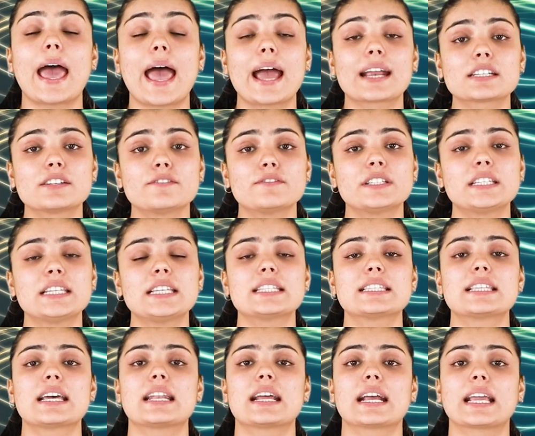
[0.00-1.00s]

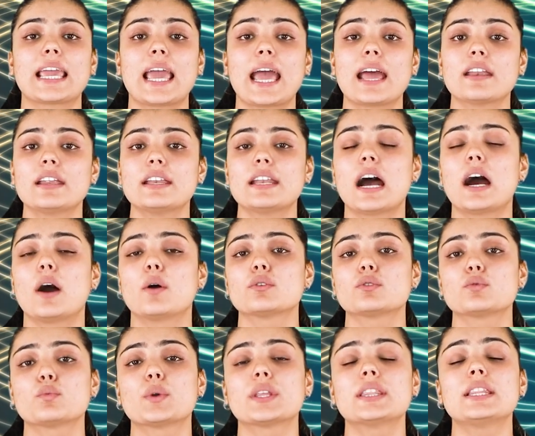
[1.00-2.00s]
activities that are carried
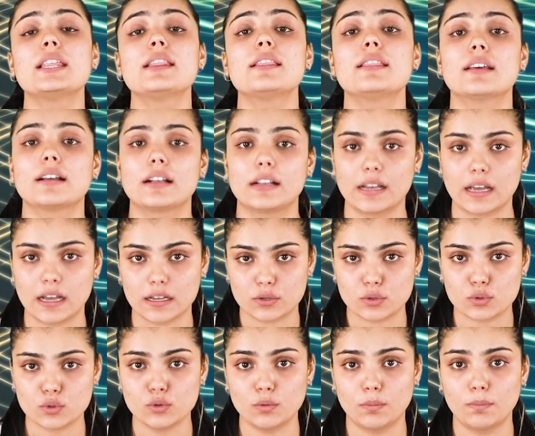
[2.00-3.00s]
out within the
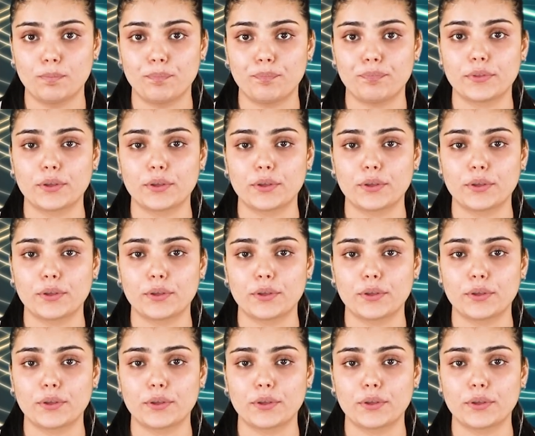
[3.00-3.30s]
classroom.